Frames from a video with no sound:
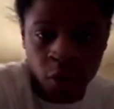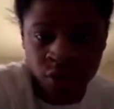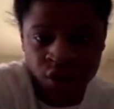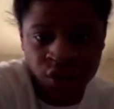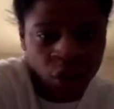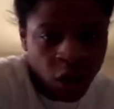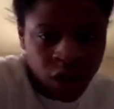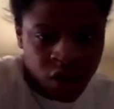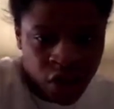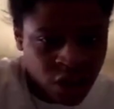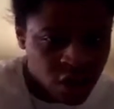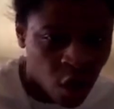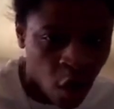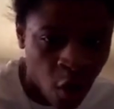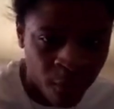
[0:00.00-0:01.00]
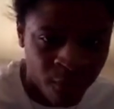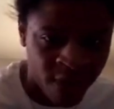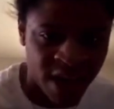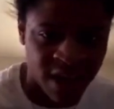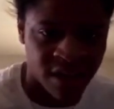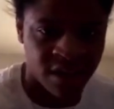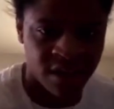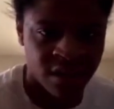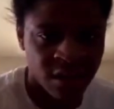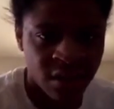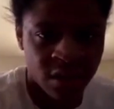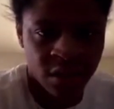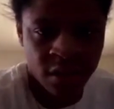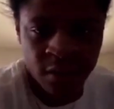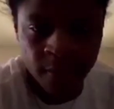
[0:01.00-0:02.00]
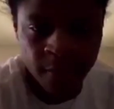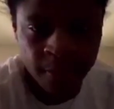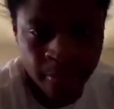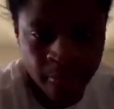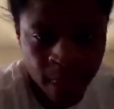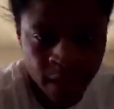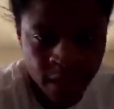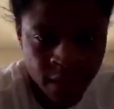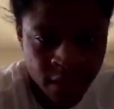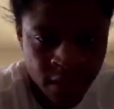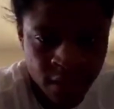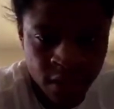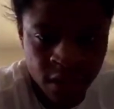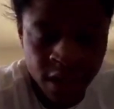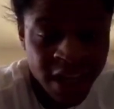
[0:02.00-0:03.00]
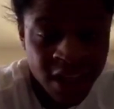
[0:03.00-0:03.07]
just his, his whole face. Oh, his whole face like this.